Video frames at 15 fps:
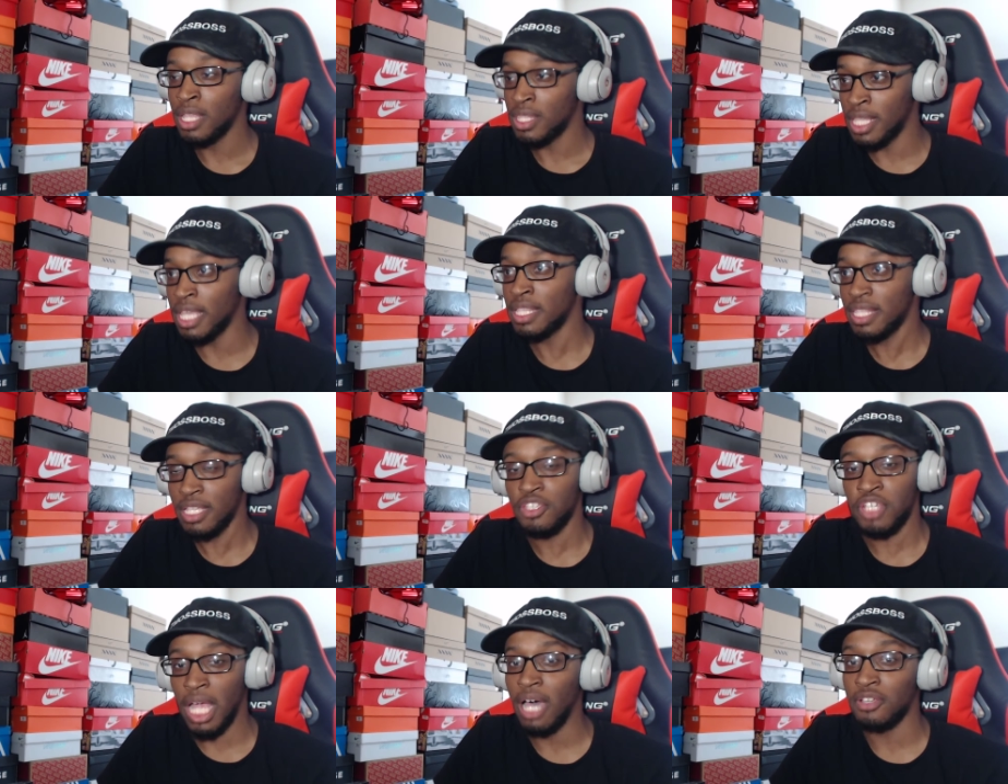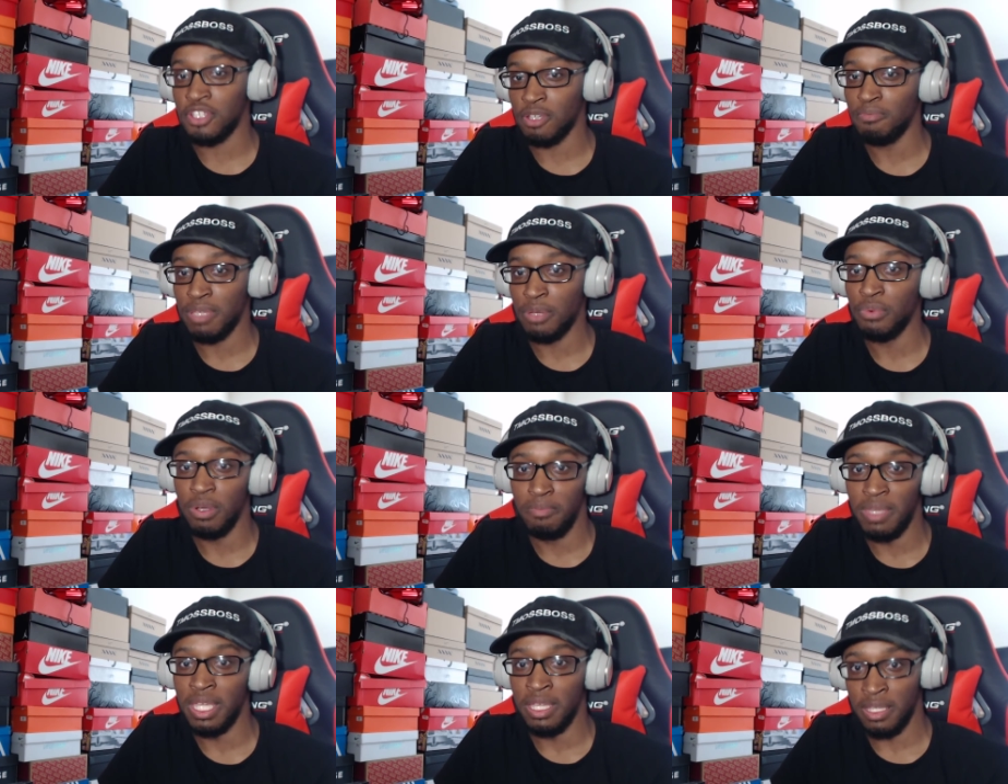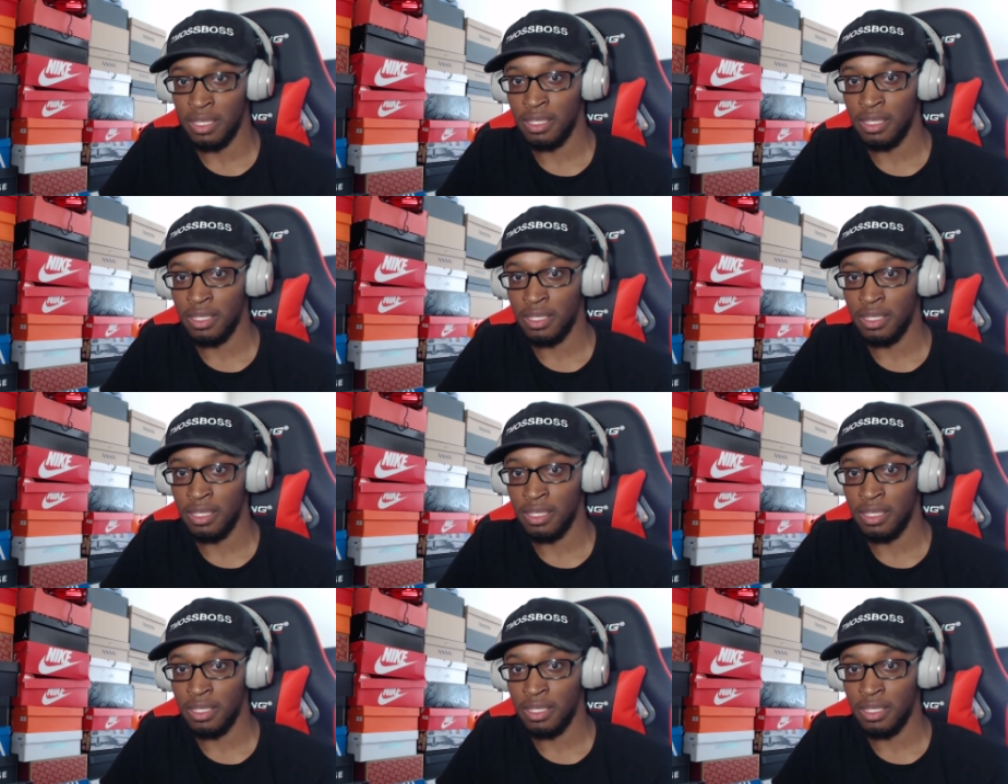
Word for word: then the child should be with me